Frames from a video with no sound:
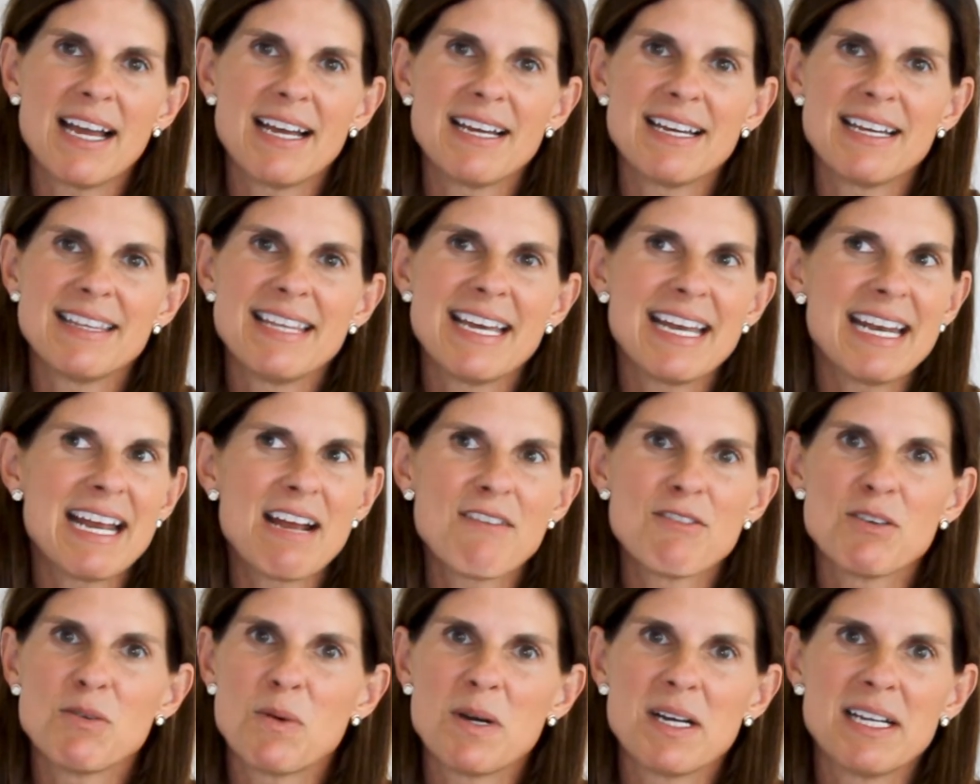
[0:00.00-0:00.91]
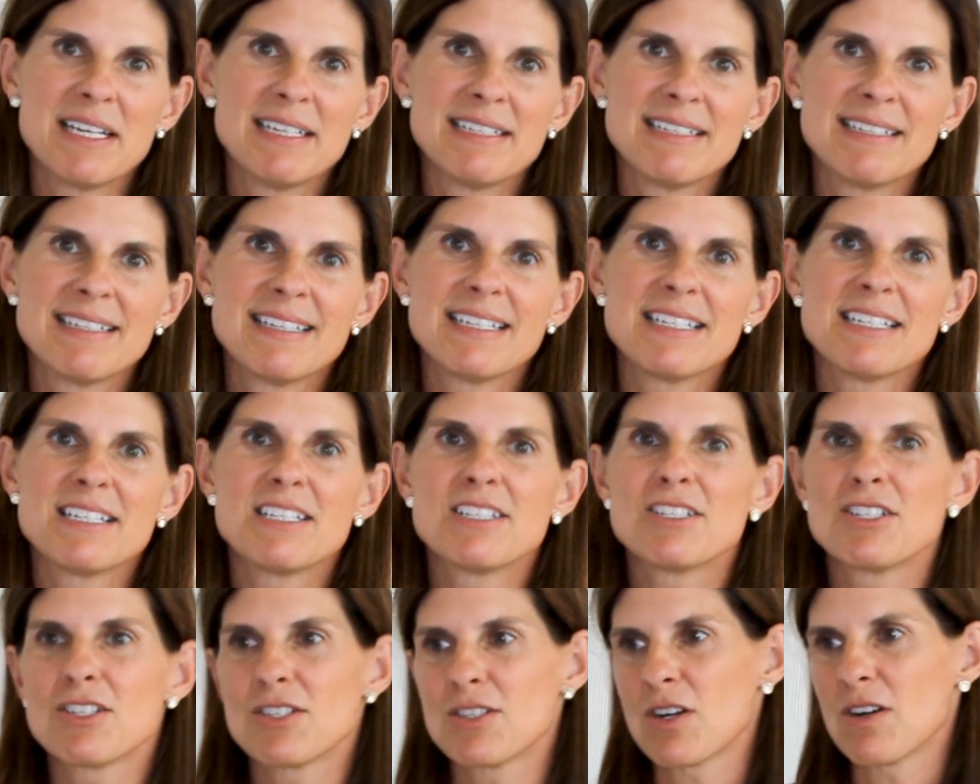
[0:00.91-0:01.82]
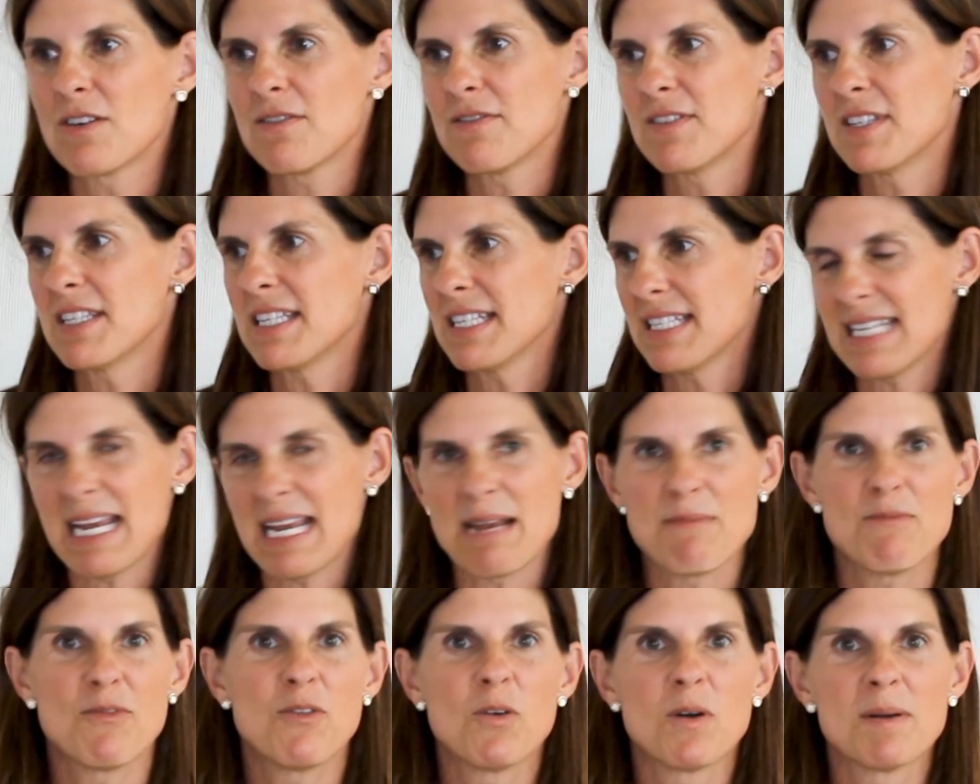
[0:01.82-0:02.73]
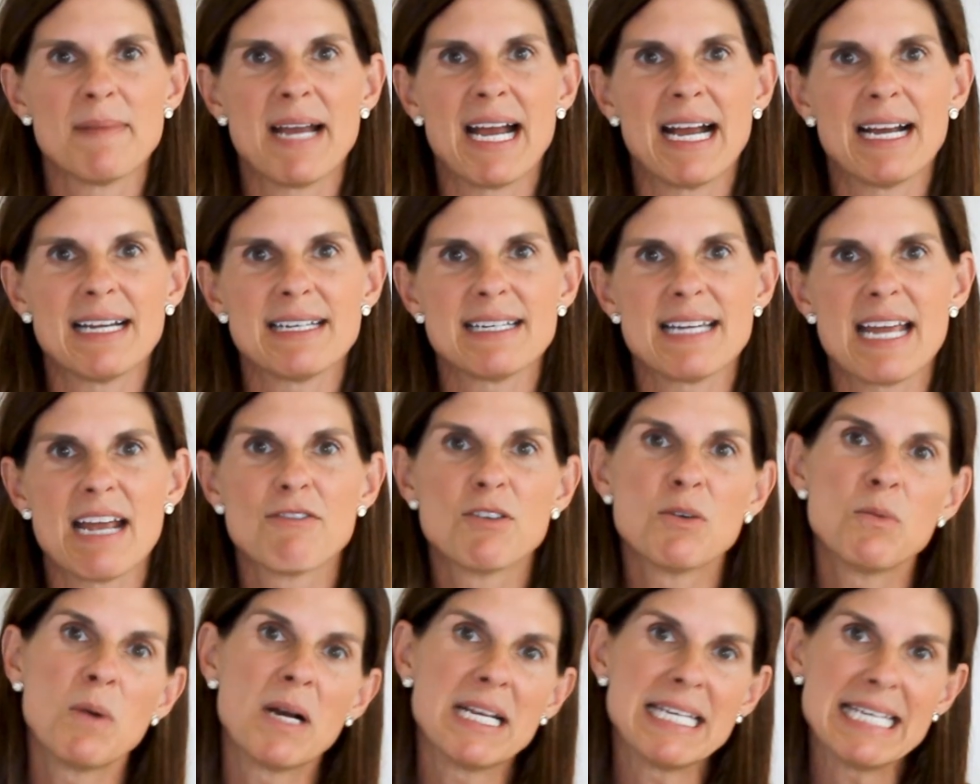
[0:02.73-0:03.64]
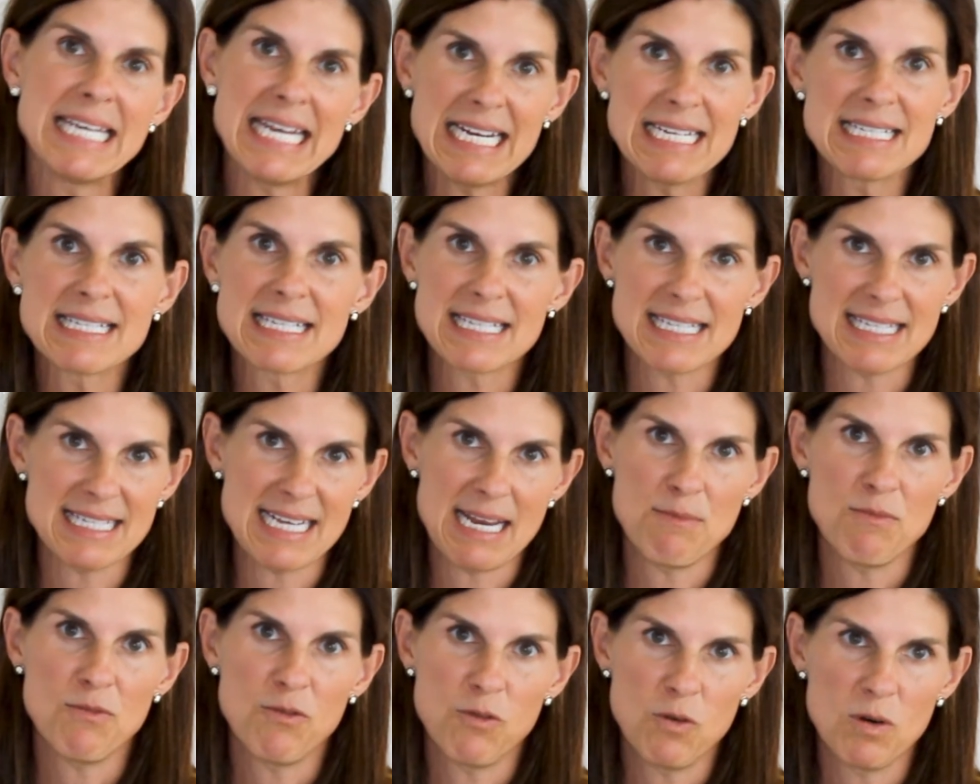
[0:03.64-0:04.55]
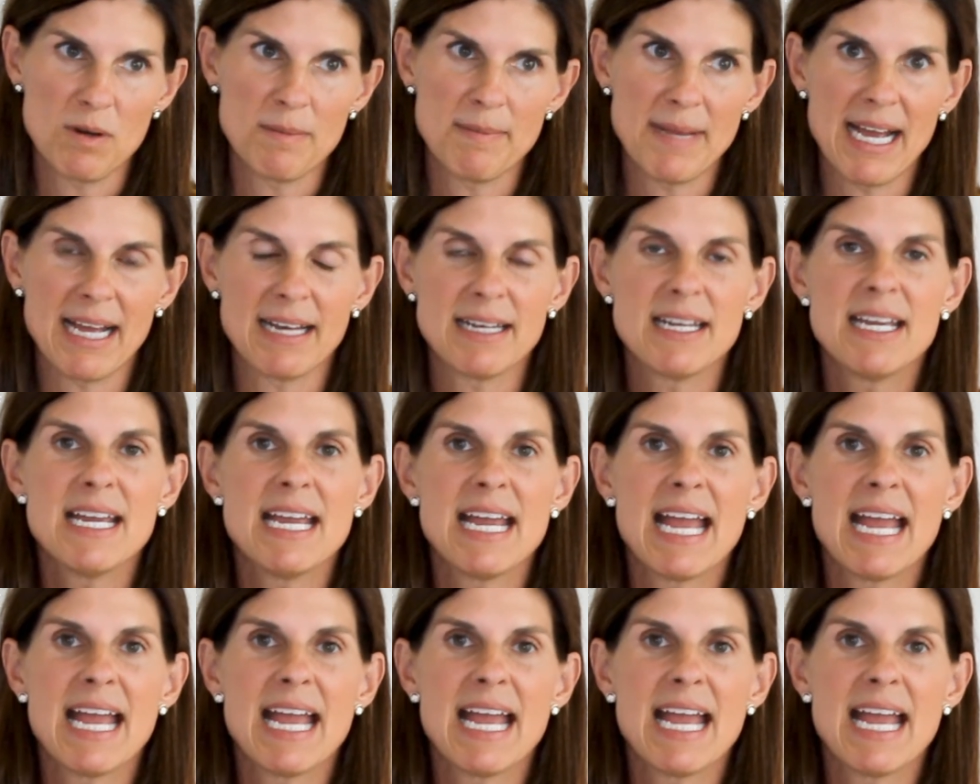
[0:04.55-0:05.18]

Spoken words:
that everyone deserves the same format. Everyone needs the same format.